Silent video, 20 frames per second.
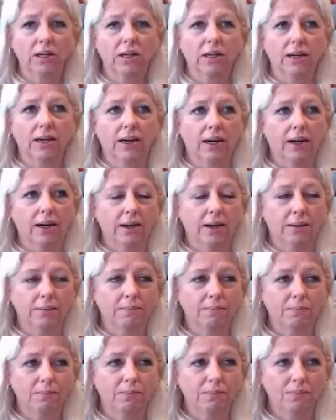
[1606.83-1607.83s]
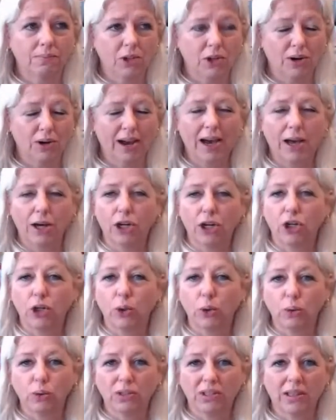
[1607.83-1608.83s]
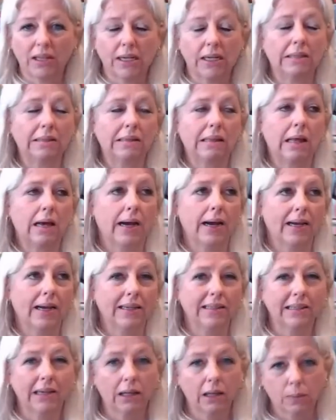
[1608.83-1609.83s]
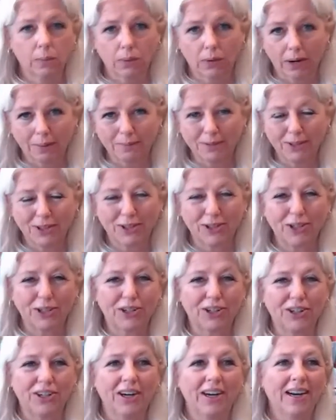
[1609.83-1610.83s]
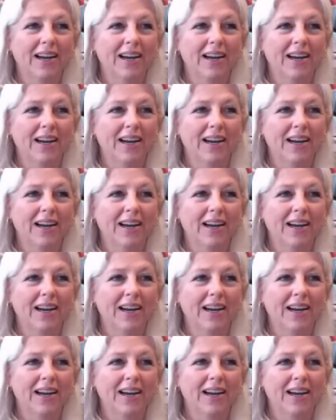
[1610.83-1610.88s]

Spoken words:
how to use things like a teleprompter